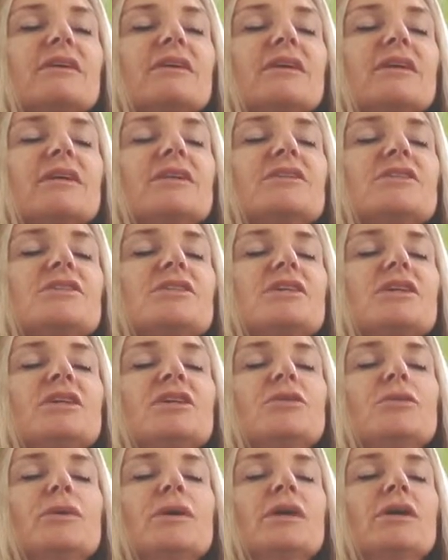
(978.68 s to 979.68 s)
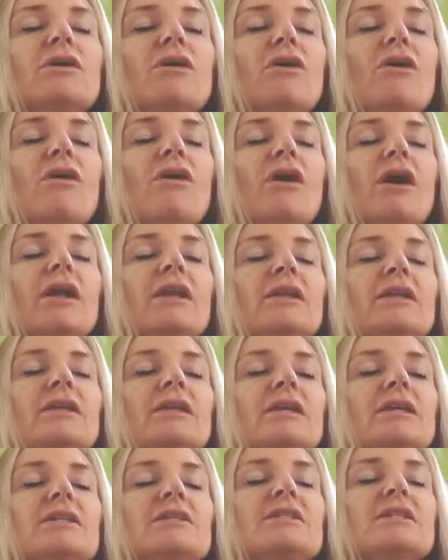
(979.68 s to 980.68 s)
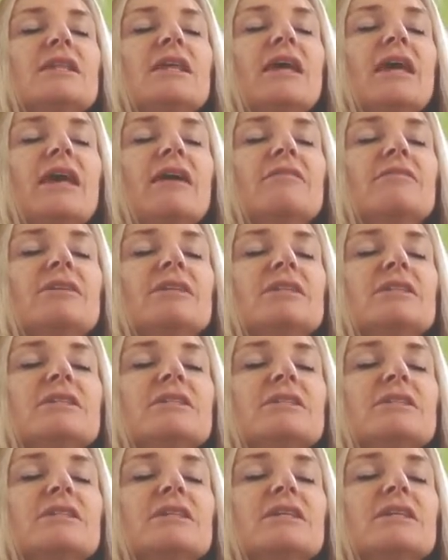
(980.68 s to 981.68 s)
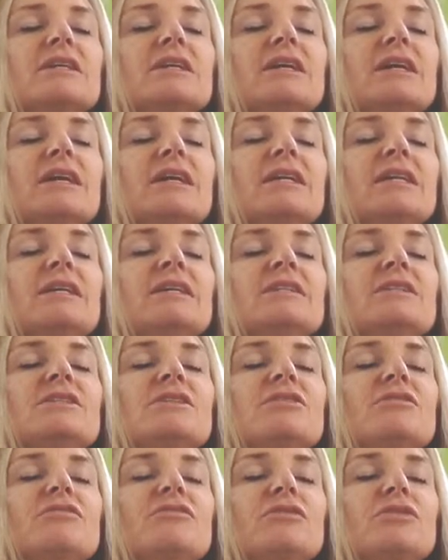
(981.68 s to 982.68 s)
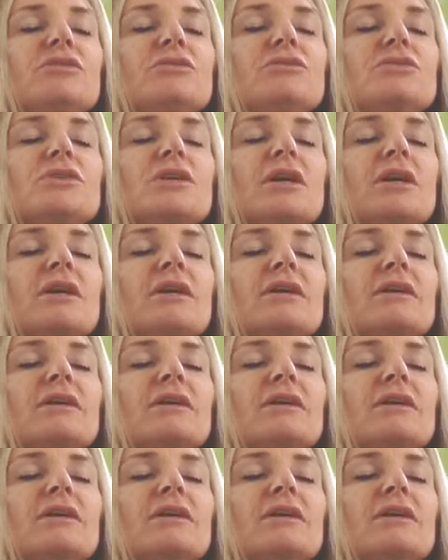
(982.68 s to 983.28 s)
continuing on into the heavens and into the future.